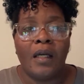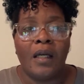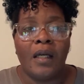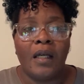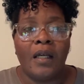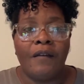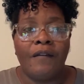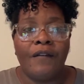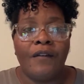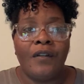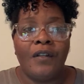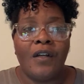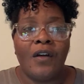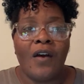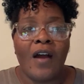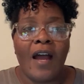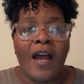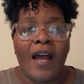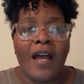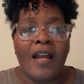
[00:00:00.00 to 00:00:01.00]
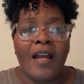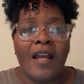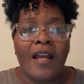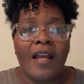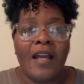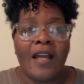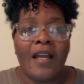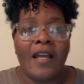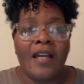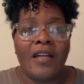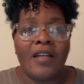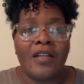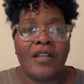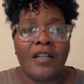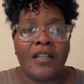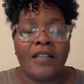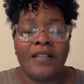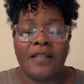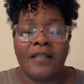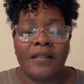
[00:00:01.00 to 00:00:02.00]
if you don't,
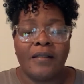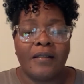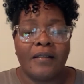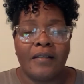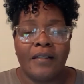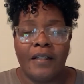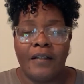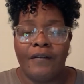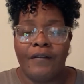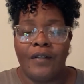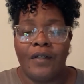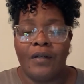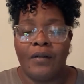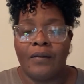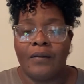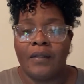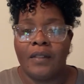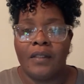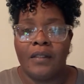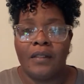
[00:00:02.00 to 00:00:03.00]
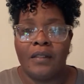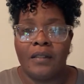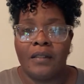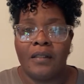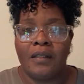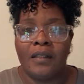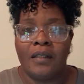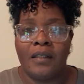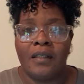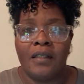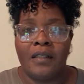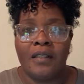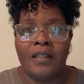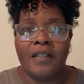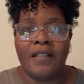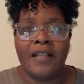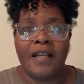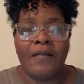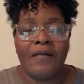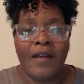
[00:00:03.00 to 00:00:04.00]
is if you don't,
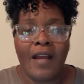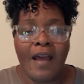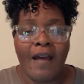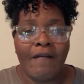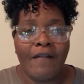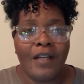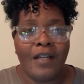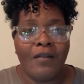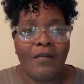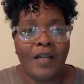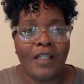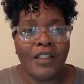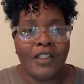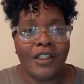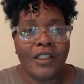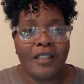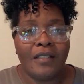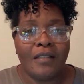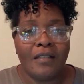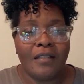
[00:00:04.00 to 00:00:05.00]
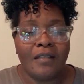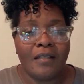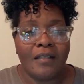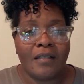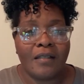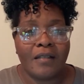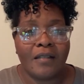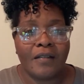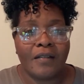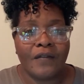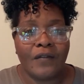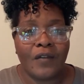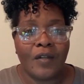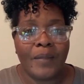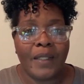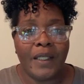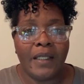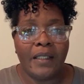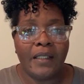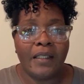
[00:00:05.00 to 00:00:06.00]
does anyone have any questions for
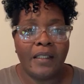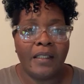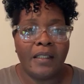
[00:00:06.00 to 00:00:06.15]
me